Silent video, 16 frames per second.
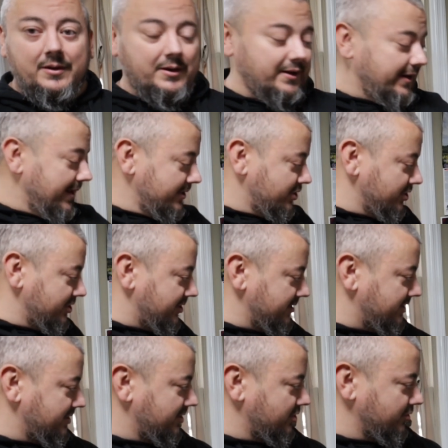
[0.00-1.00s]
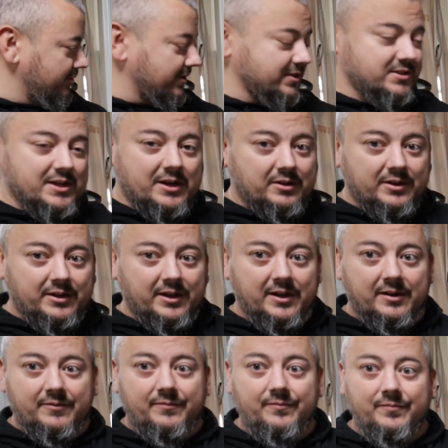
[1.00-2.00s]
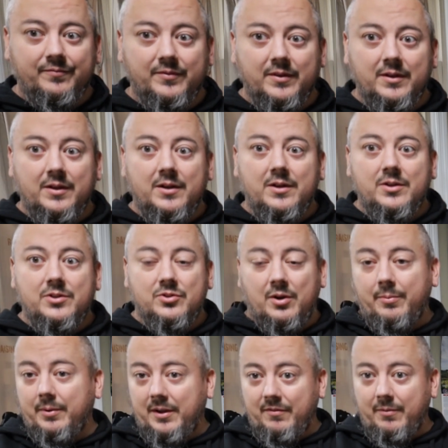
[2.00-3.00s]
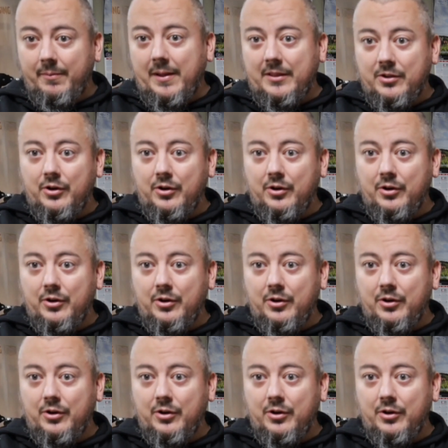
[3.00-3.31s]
And that's just the string settling in. So I'm going to give it about